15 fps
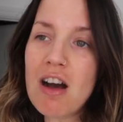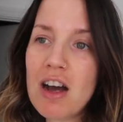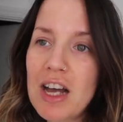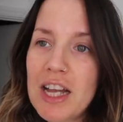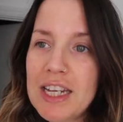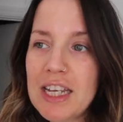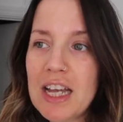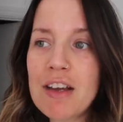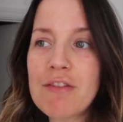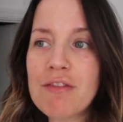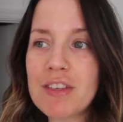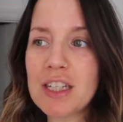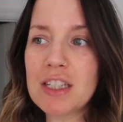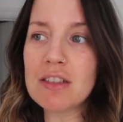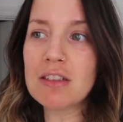I
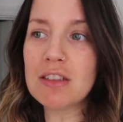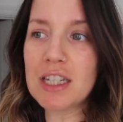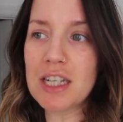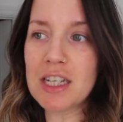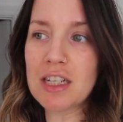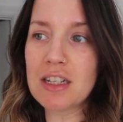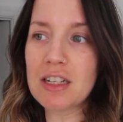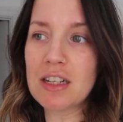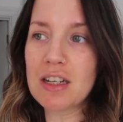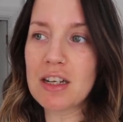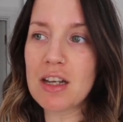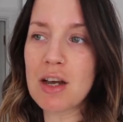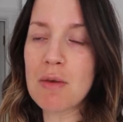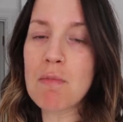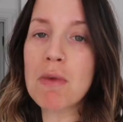feel in
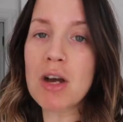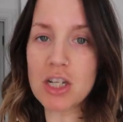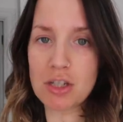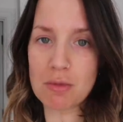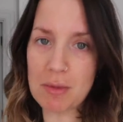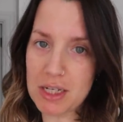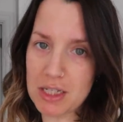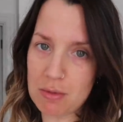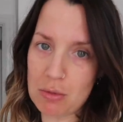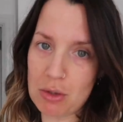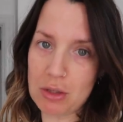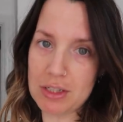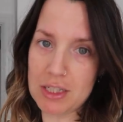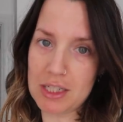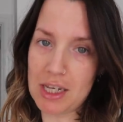a much better
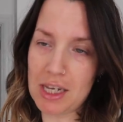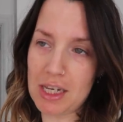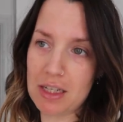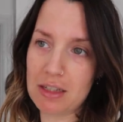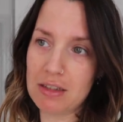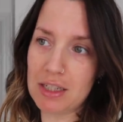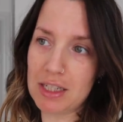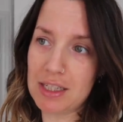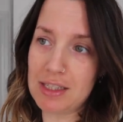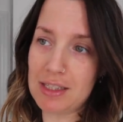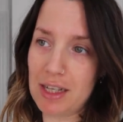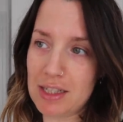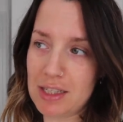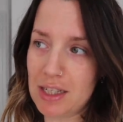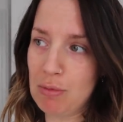mood today. It's
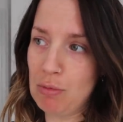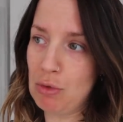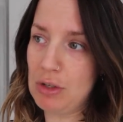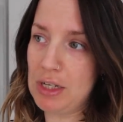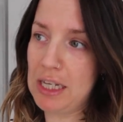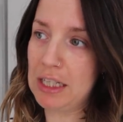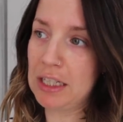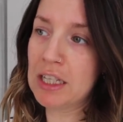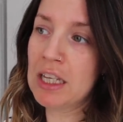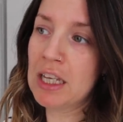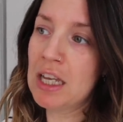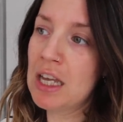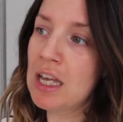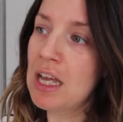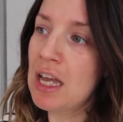Saturday morning
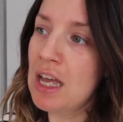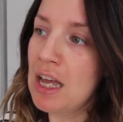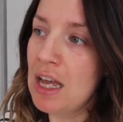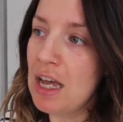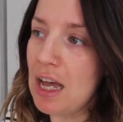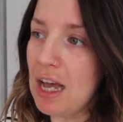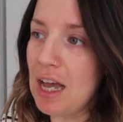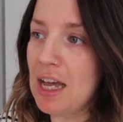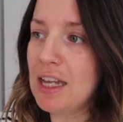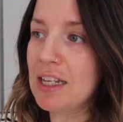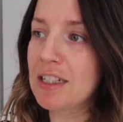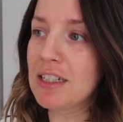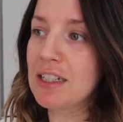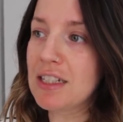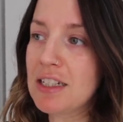
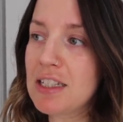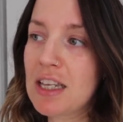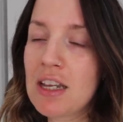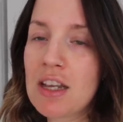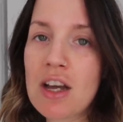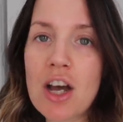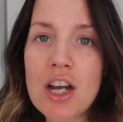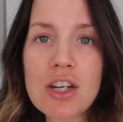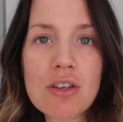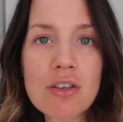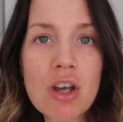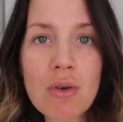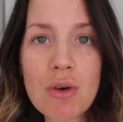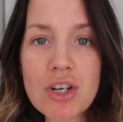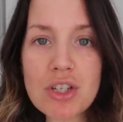and I
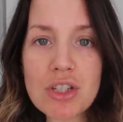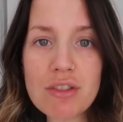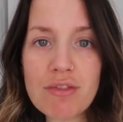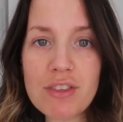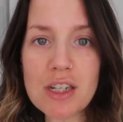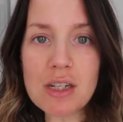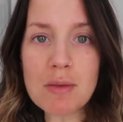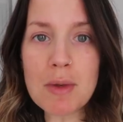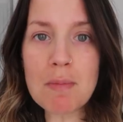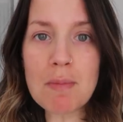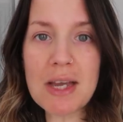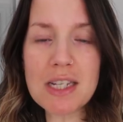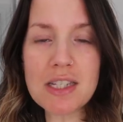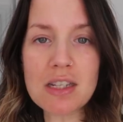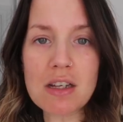don't know, I just feel a bit
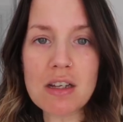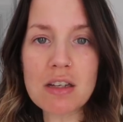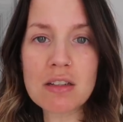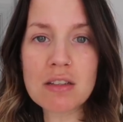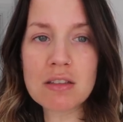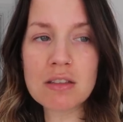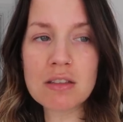better.